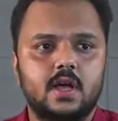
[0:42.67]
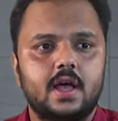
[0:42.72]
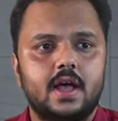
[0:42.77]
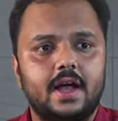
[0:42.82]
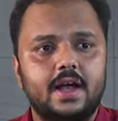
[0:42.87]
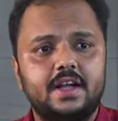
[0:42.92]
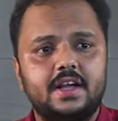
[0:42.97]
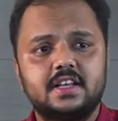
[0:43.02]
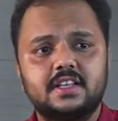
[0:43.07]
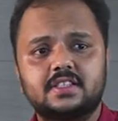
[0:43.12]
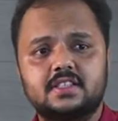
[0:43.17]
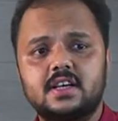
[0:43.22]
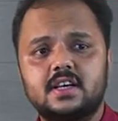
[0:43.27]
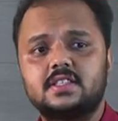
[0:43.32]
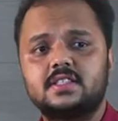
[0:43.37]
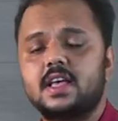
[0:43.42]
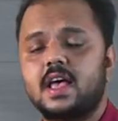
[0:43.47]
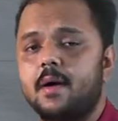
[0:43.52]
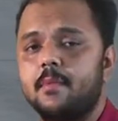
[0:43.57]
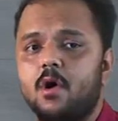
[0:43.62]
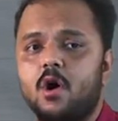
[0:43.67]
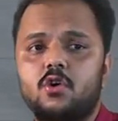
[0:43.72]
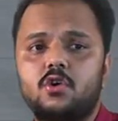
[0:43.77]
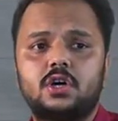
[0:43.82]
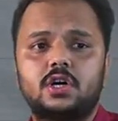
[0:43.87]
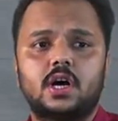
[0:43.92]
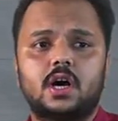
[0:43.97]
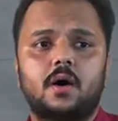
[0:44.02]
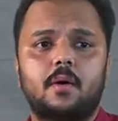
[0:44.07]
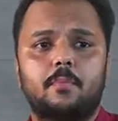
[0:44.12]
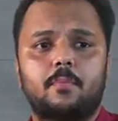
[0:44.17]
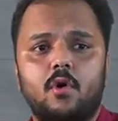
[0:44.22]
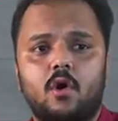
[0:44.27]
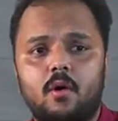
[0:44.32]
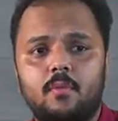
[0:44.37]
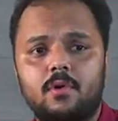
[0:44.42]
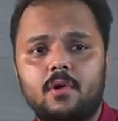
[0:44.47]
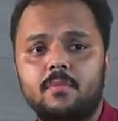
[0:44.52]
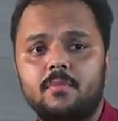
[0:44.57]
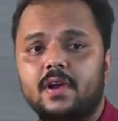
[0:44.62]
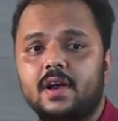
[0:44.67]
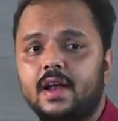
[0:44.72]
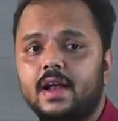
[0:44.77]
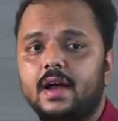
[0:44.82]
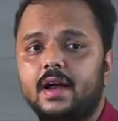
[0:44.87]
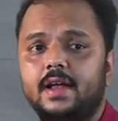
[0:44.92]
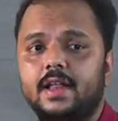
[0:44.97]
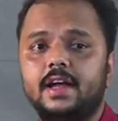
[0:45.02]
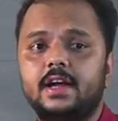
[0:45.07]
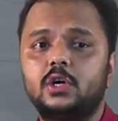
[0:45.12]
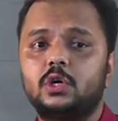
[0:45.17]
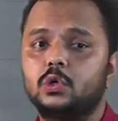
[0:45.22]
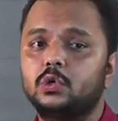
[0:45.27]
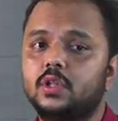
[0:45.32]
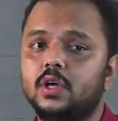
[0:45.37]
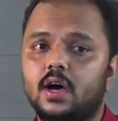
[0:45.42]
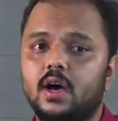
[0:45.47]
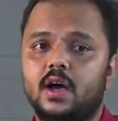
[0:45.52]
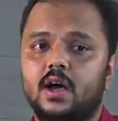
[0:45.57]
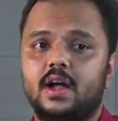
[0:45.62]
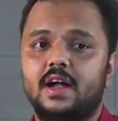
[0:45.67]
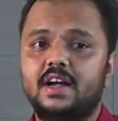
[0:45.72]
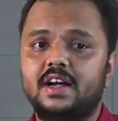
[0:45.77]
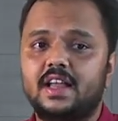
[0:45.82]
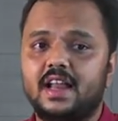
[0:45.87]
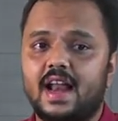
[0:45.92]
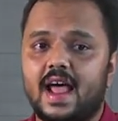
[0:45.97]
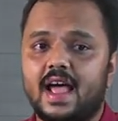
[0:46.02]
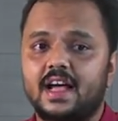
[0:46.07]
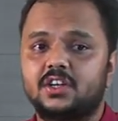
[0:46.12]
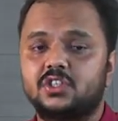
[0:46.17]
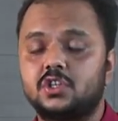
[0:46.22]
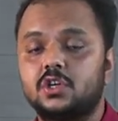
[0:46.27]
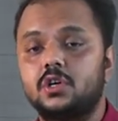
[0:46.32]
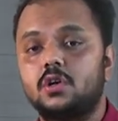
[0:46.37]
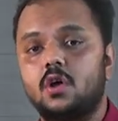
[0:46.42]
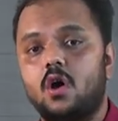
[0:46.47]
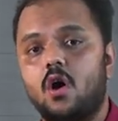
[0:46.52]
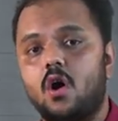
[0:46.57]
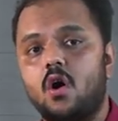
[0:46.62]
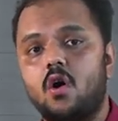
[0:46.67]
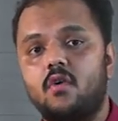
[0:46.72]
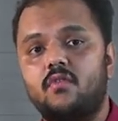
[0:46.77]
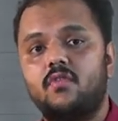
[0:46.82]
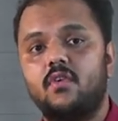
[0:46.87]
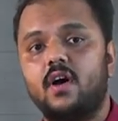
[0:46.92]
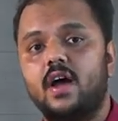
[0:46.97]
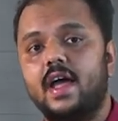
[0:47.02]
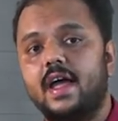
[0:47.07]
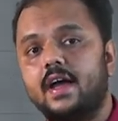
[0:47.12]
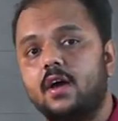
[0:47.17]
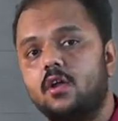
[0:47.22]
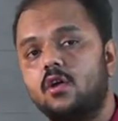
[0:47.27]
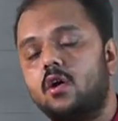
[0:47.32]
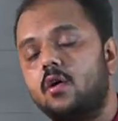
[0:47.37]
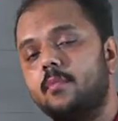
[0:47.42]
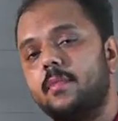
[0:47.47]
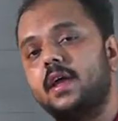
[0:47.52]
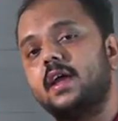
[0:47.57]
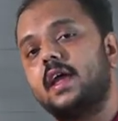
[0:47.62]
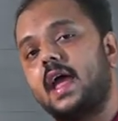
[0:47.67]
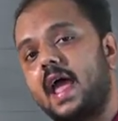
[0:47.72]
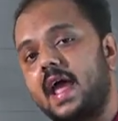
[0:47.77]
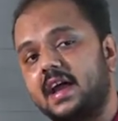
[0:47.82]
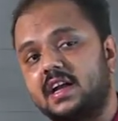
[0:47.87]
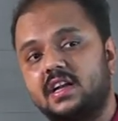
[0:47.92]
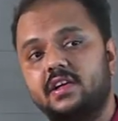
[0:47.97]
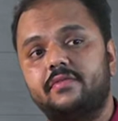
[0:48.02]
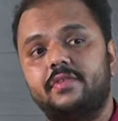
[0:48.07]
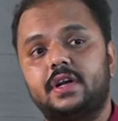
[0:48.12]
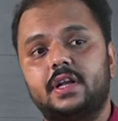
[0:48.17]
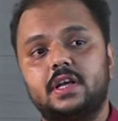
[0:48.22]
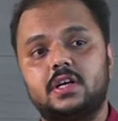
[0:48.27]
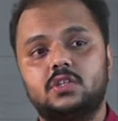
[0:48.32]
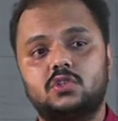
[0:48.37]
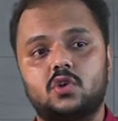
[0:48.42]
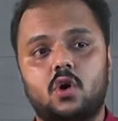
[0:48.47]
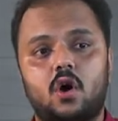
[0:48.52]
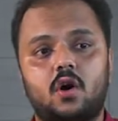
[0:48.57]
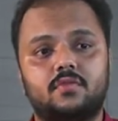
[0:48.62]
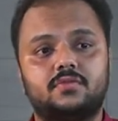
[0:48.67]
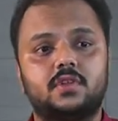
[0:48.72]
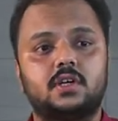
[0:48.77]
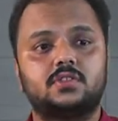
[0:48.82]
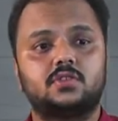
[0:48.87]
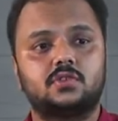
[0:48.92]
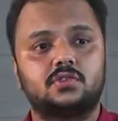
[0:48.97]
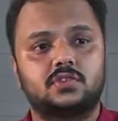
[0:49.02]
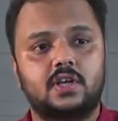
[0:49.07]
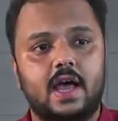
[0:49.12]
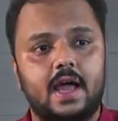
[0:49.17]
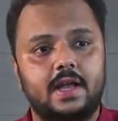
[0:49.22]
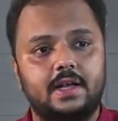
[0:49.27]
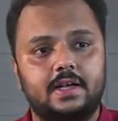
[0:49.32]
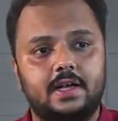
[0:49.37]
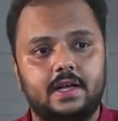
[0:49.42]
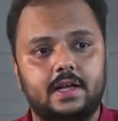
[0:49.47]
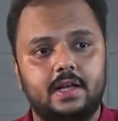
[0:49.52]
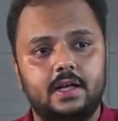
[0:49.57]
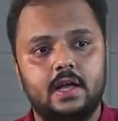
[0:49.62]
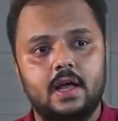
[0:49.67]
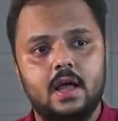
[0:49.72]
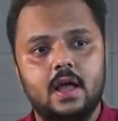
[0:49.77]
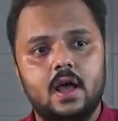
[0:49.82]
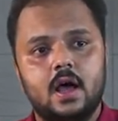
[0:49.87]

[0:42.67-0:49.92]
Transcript: It discusses about a problem relating to the interaction of economic activities of the society